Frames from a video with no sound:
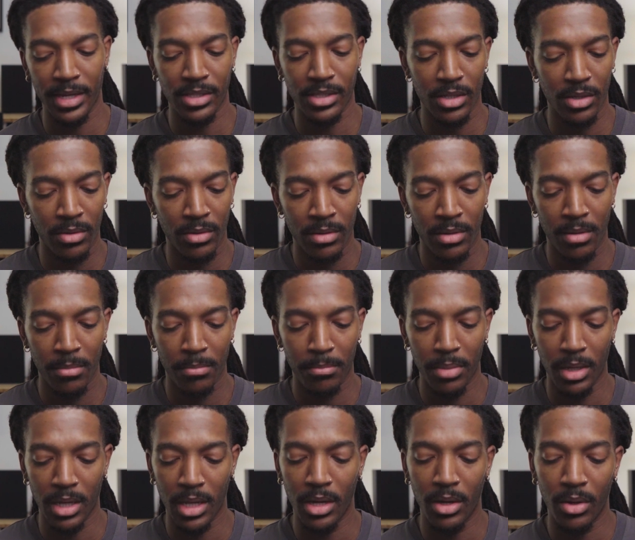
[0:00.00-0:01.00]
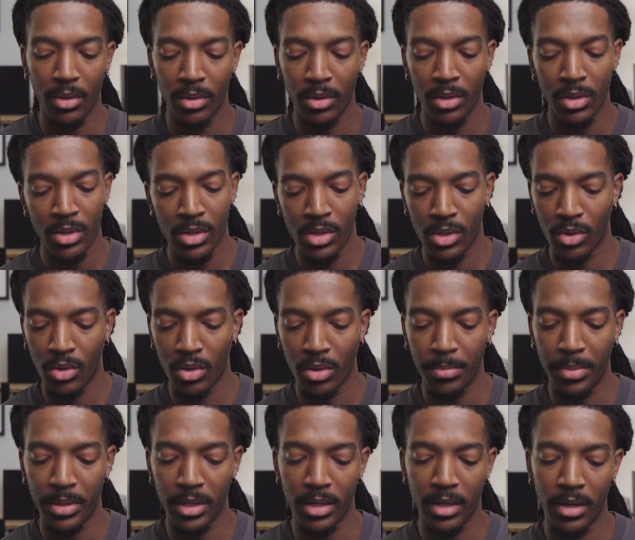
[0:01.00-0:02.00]
So below or
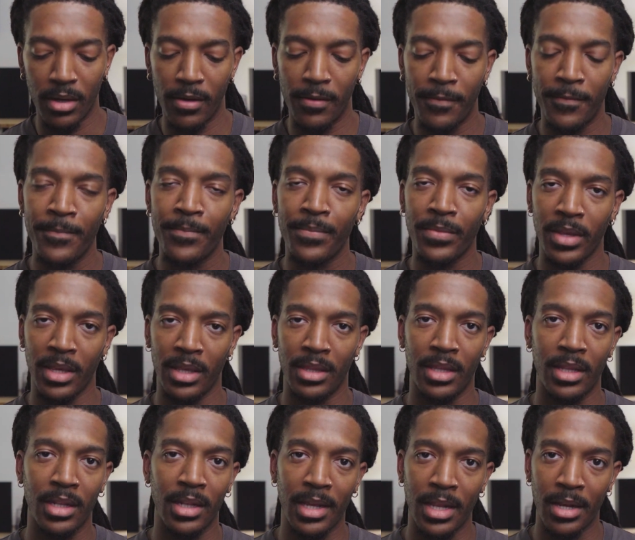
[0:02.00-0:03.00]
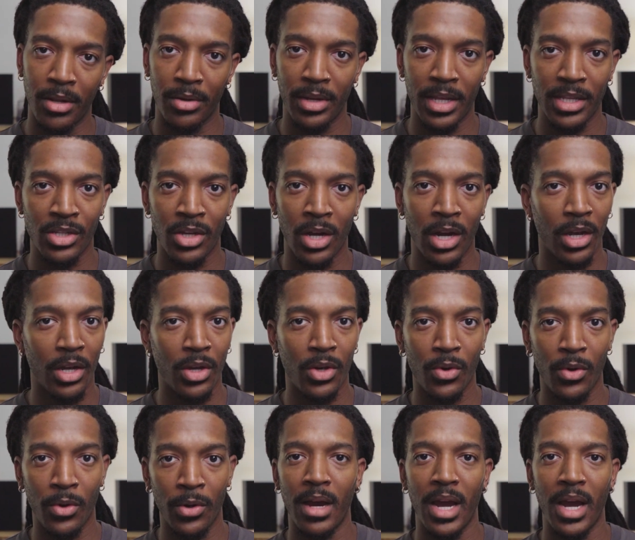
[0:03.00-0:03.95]
above, and then land on that target chord.